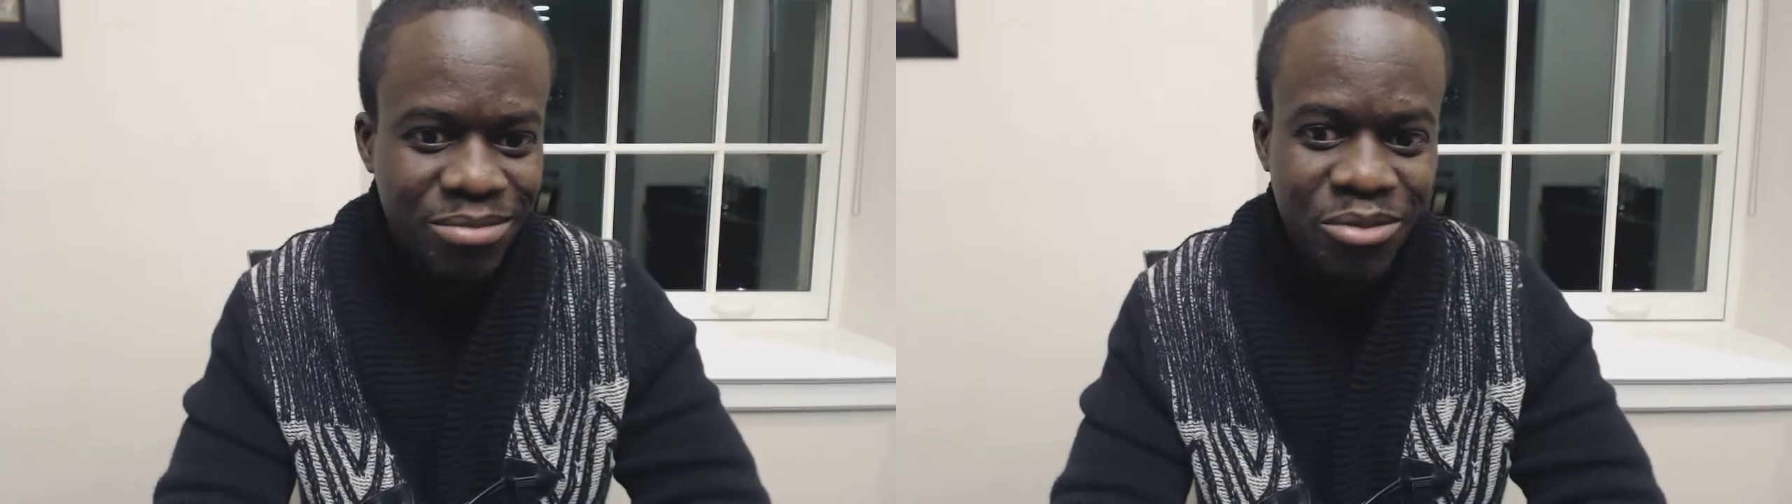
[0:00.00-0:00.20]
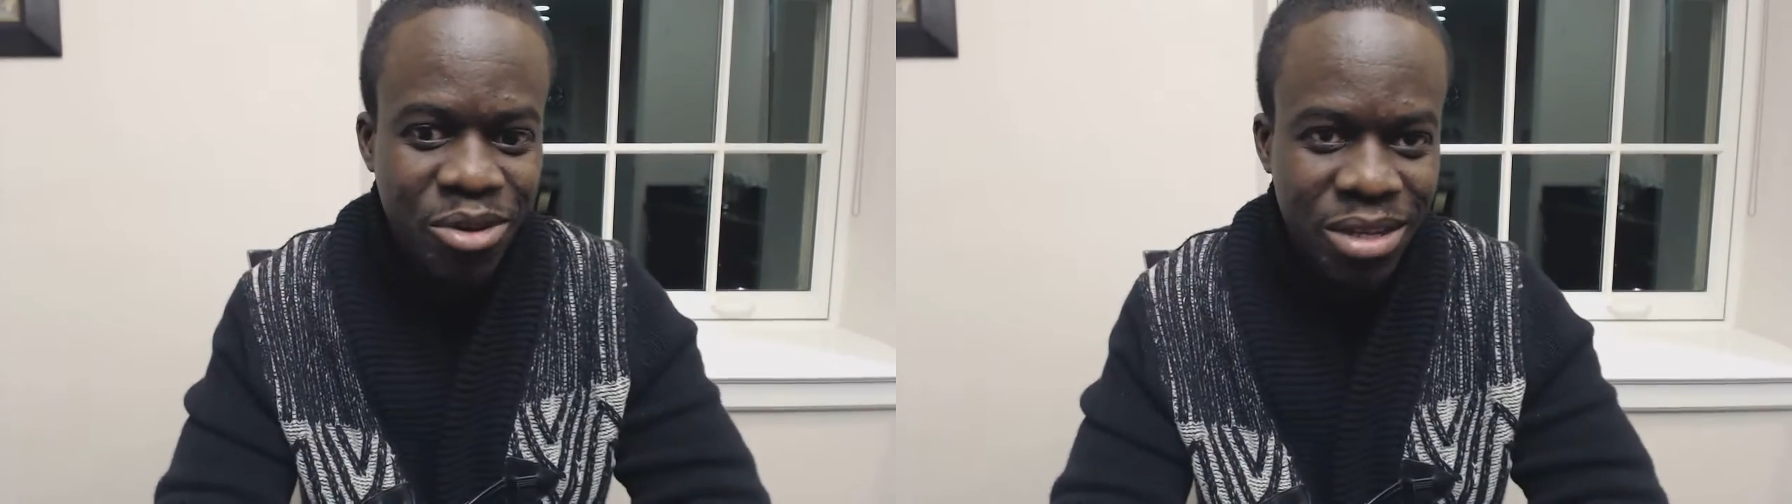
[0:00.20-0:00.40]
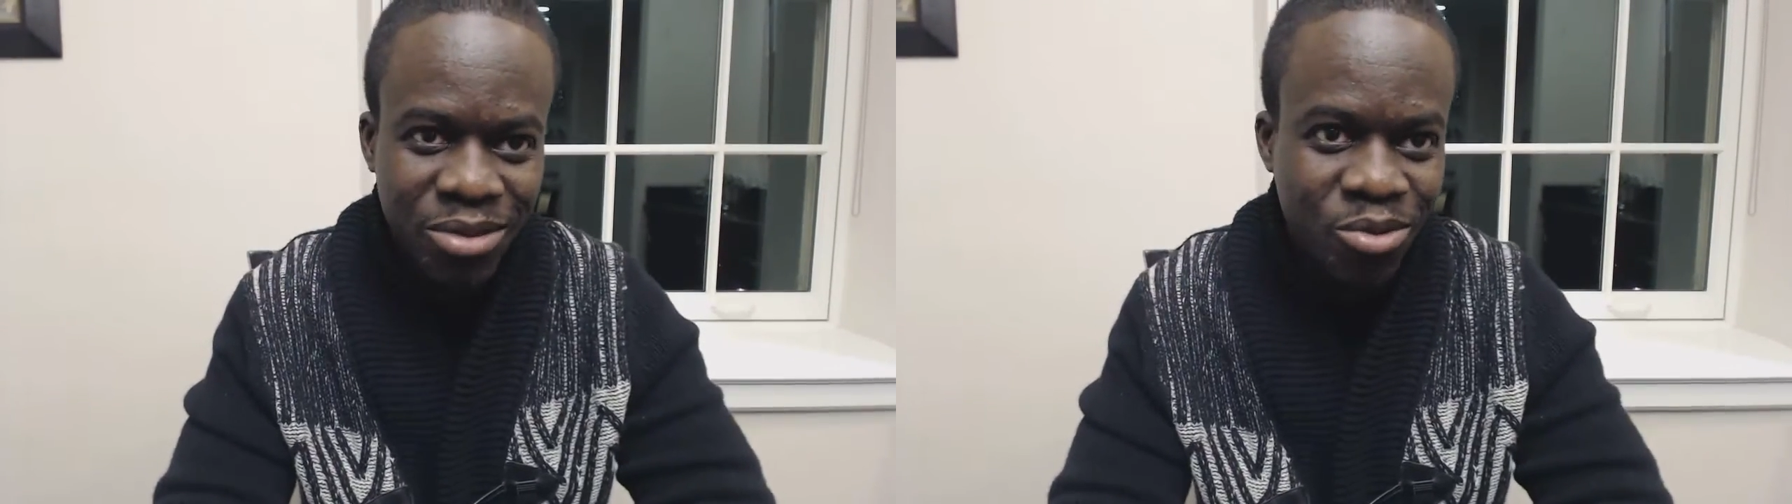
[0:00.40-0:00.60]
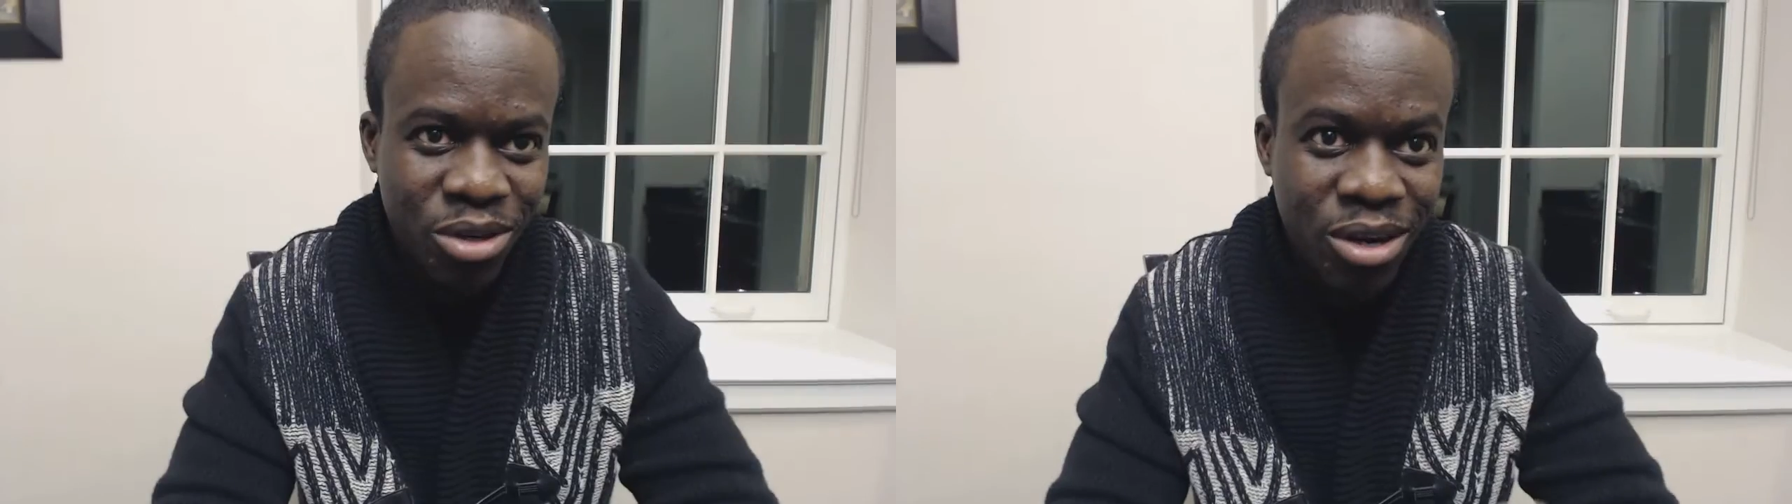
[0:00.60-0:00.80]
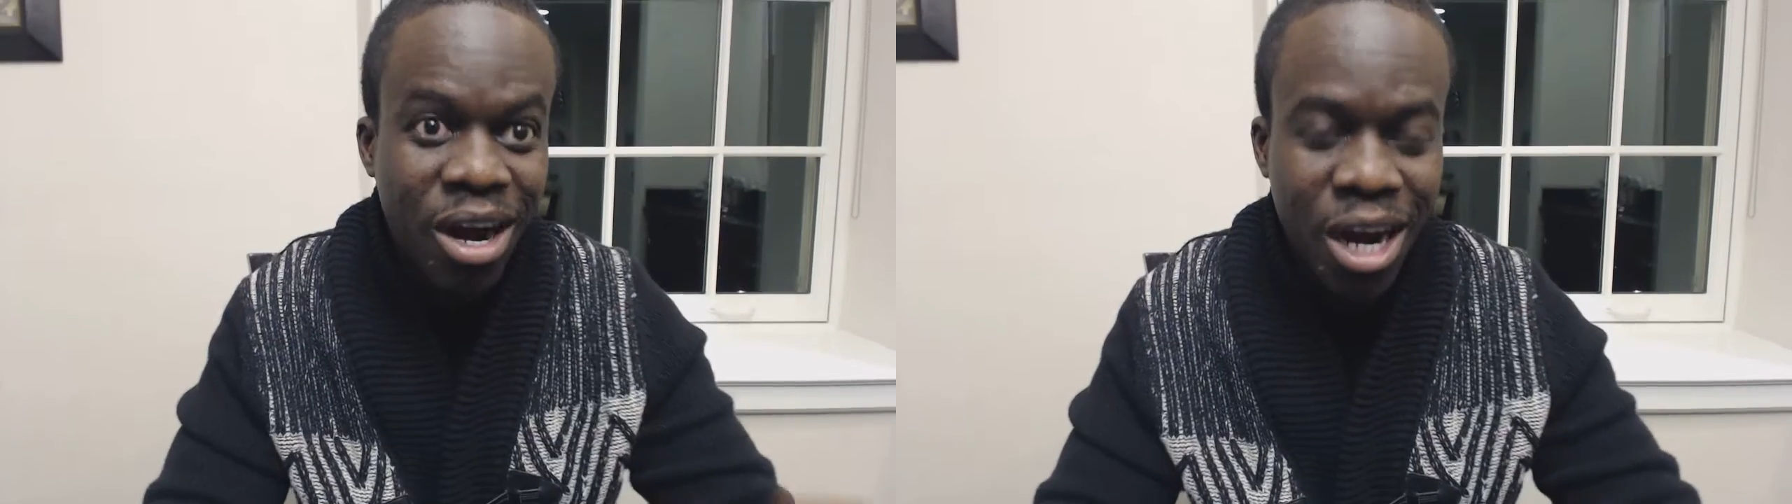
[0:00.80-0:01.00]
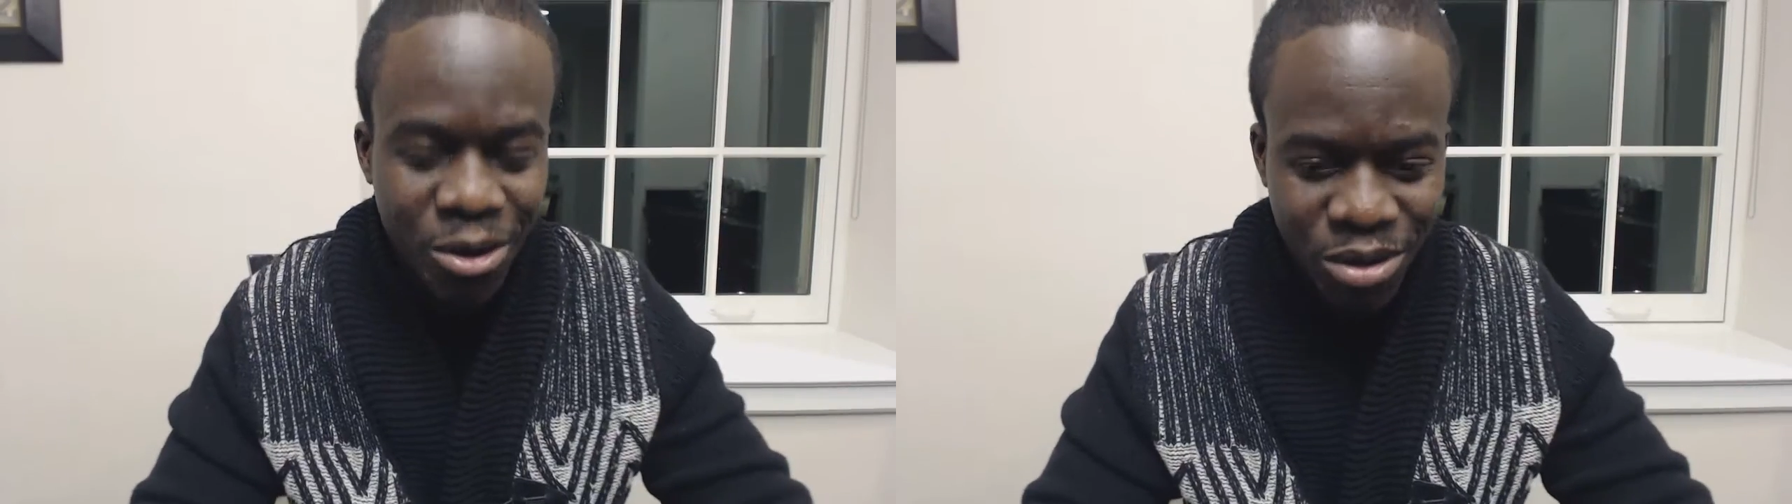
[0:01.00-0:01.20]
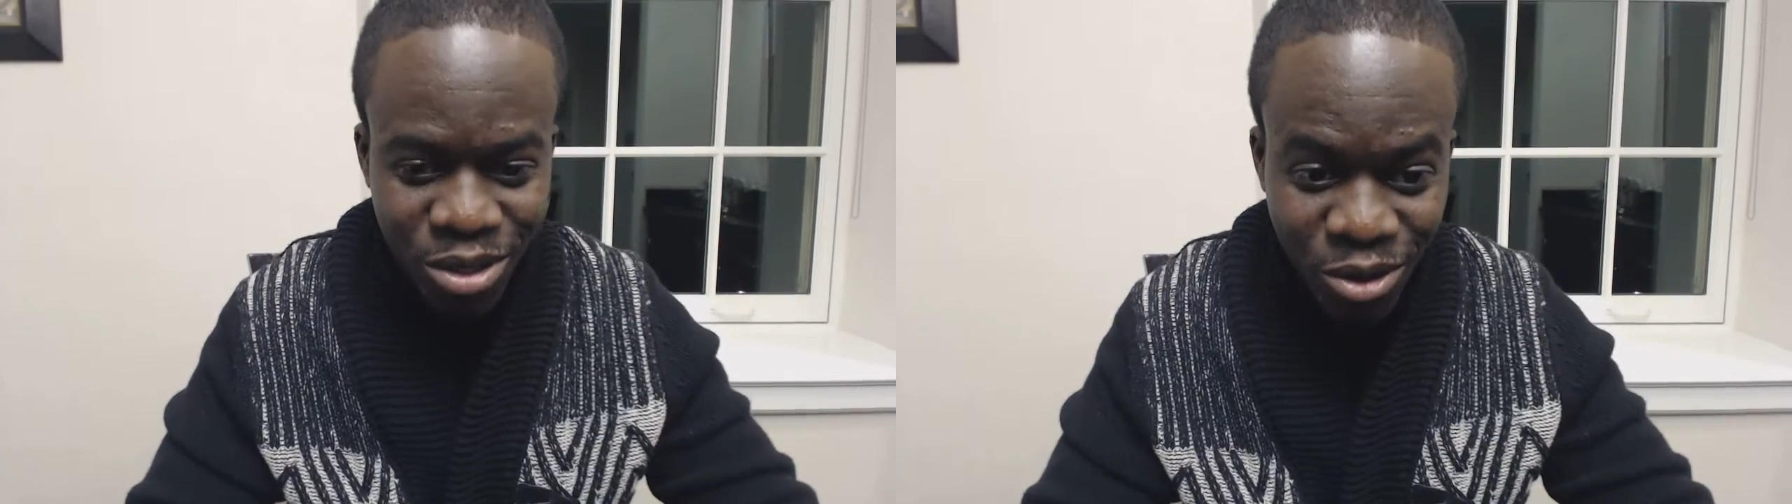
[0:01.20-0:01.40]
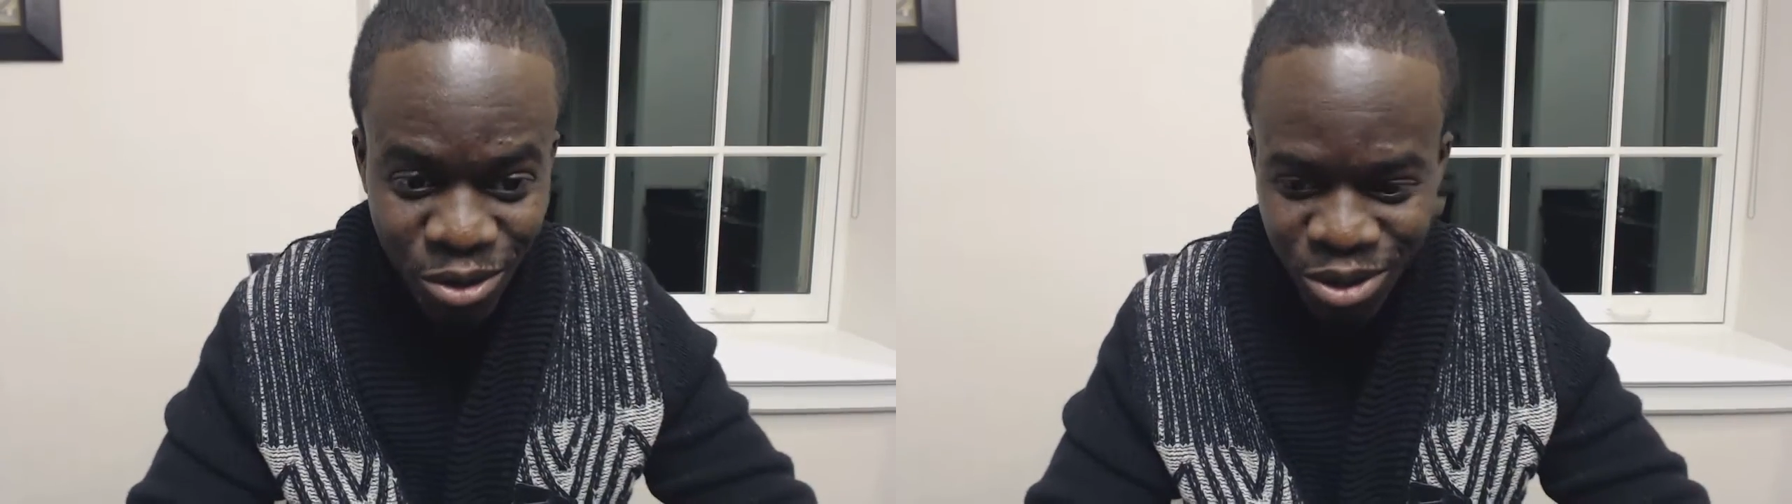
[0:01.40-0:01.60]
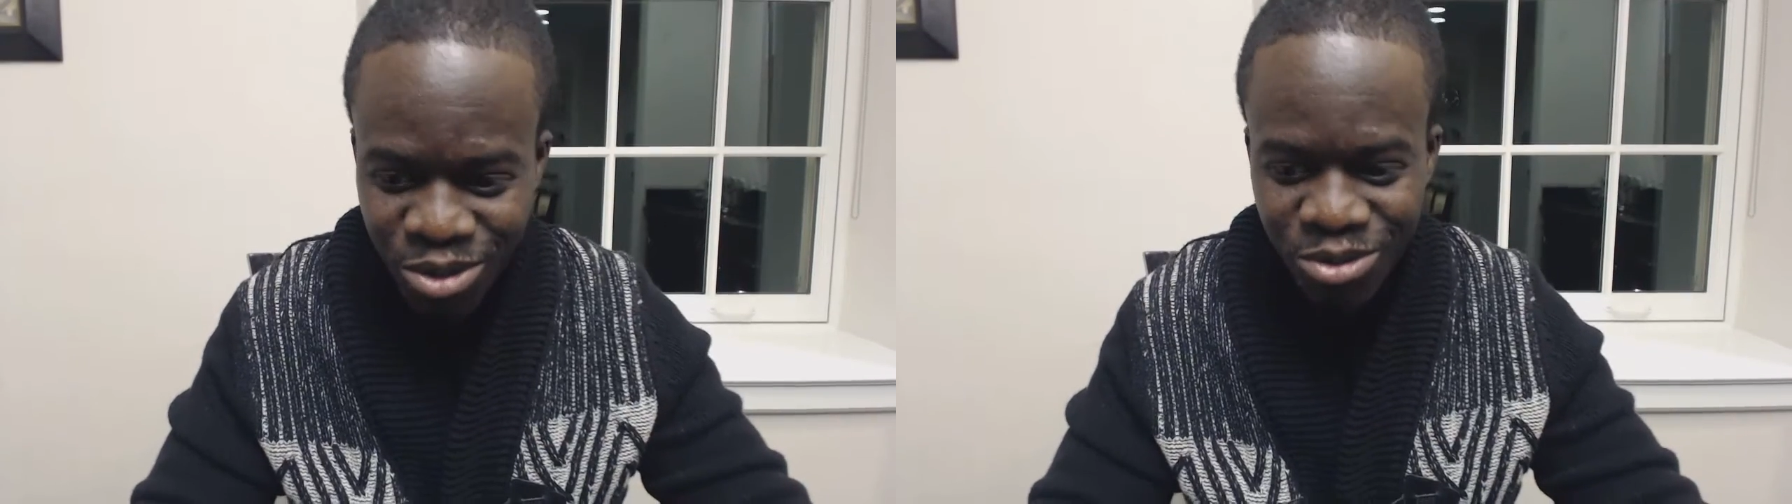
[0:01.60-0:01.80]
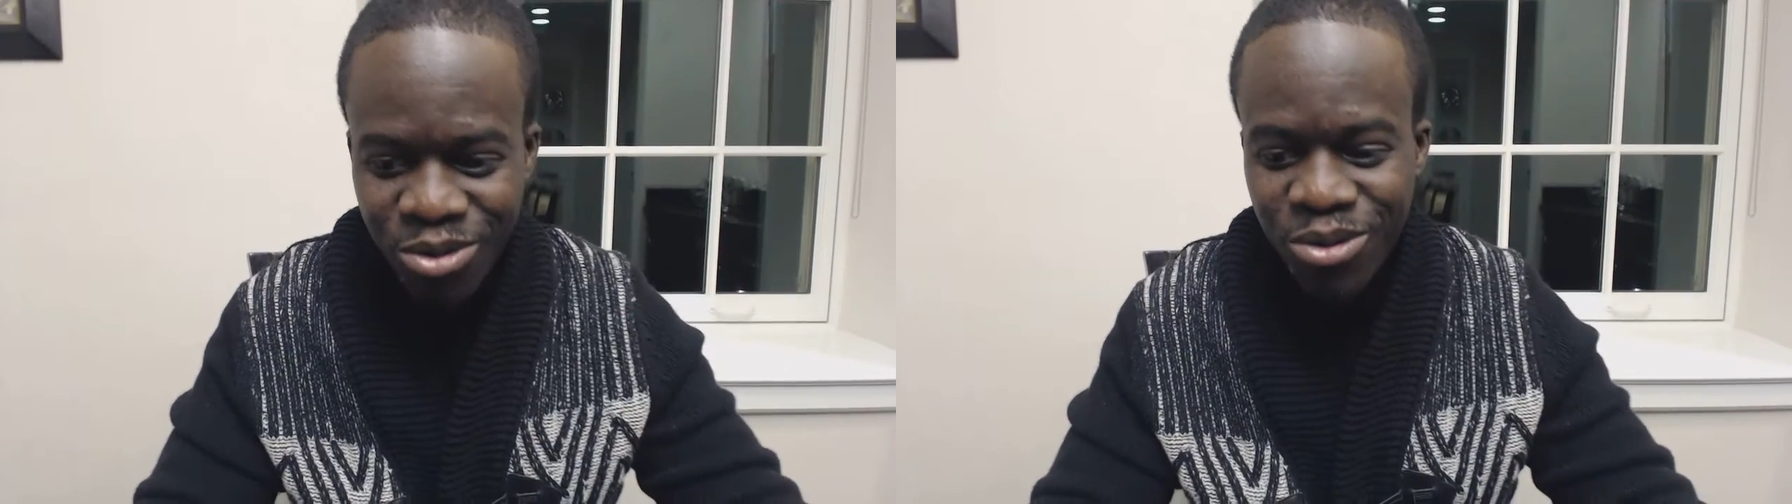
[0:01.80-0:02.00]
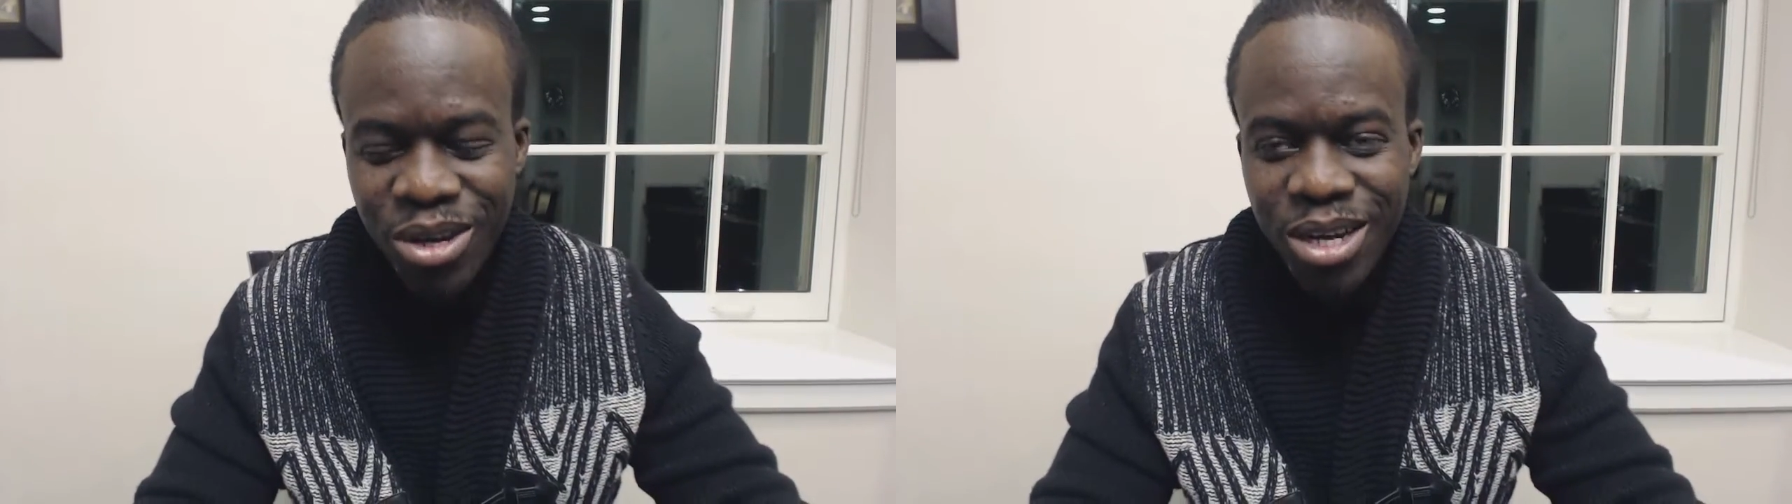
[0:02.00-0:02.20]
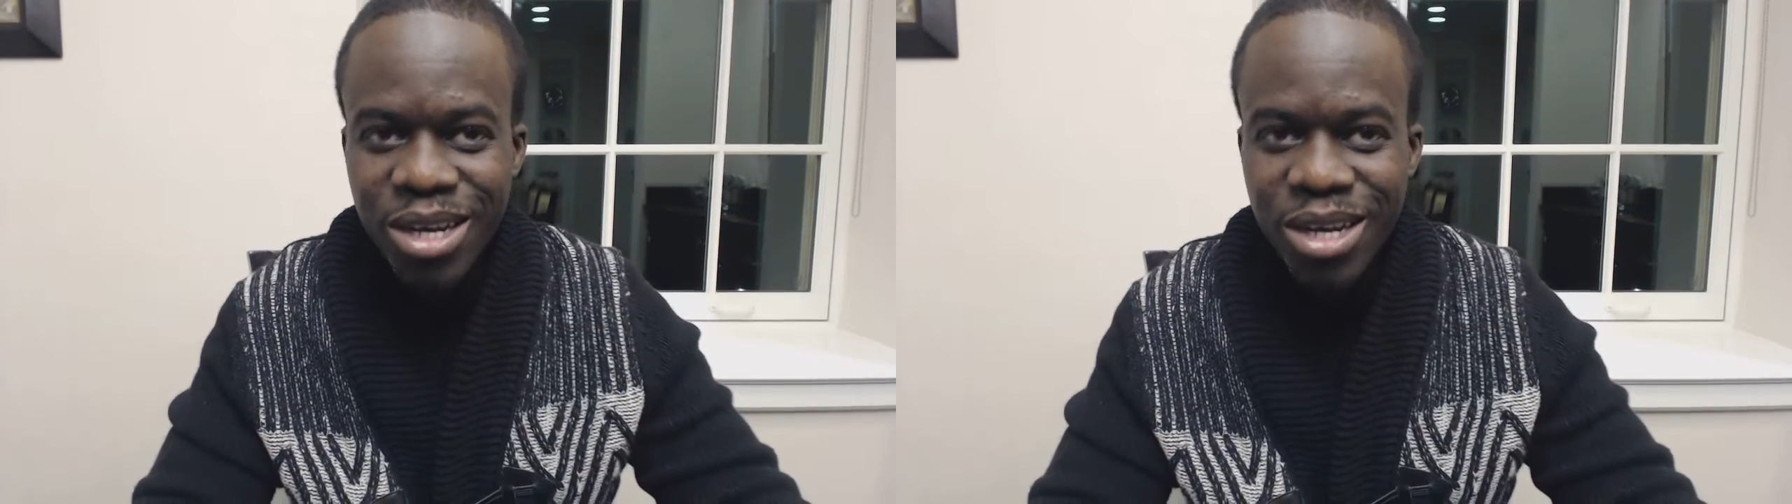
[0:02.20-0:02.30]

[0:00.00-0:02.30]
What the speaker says: More than what Congress goes through